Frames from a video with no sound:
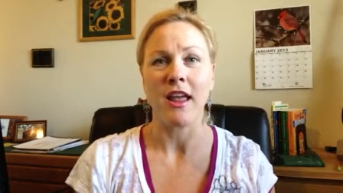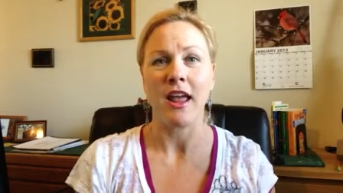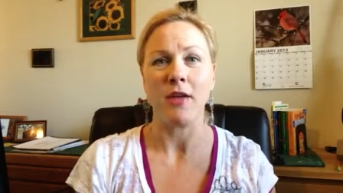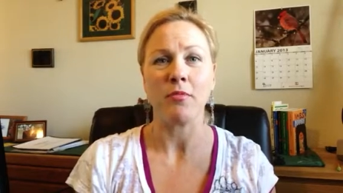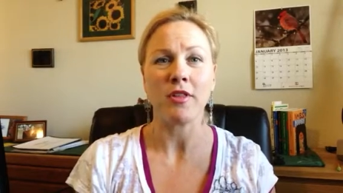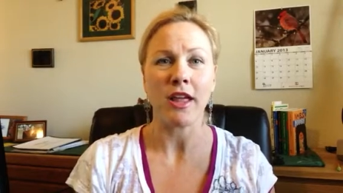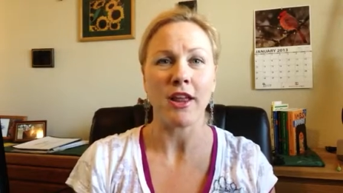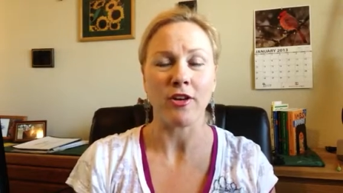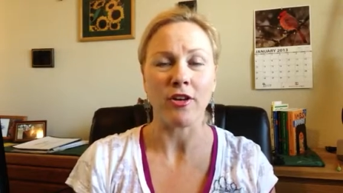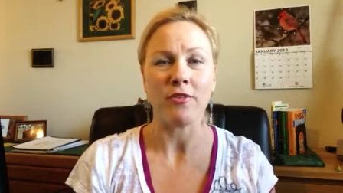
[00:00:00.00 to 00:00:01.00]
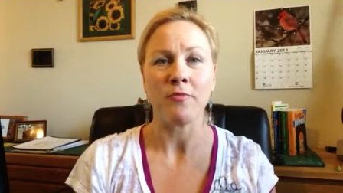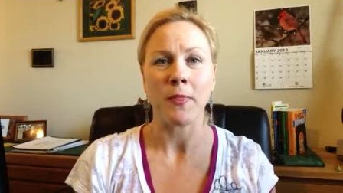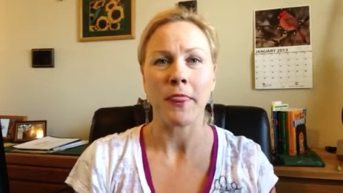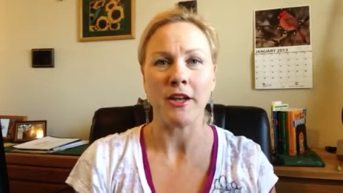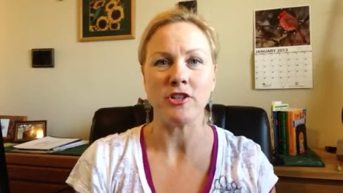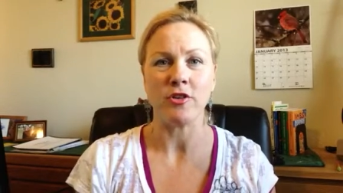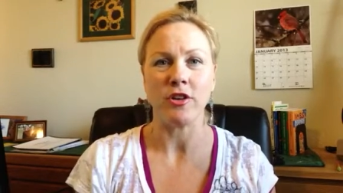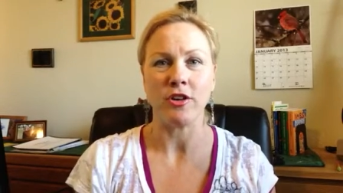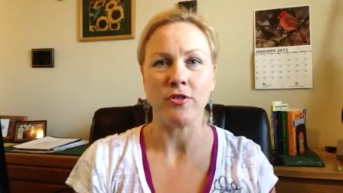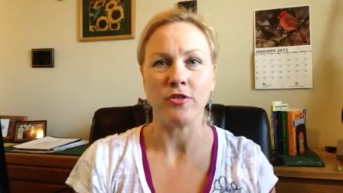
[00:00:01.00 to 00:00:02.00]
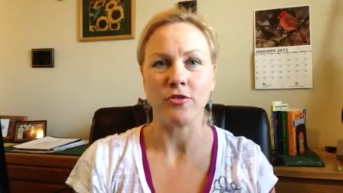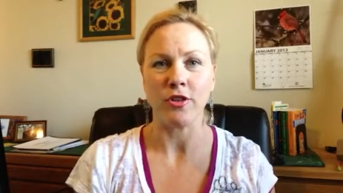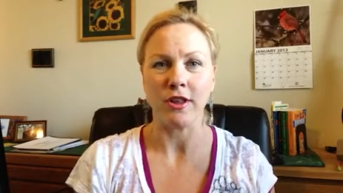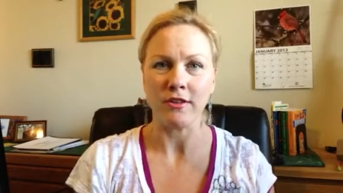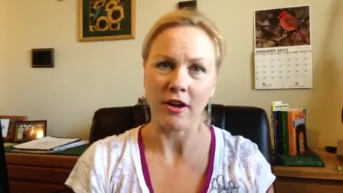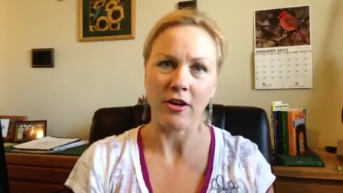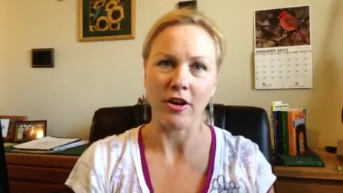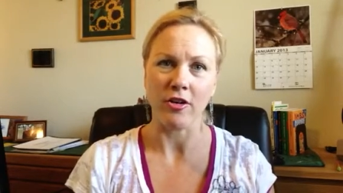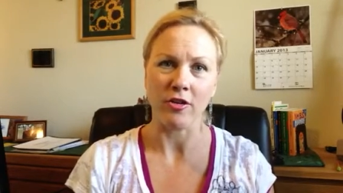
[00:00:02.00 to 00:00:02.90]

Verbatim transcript: a planner that you can use for the entire year,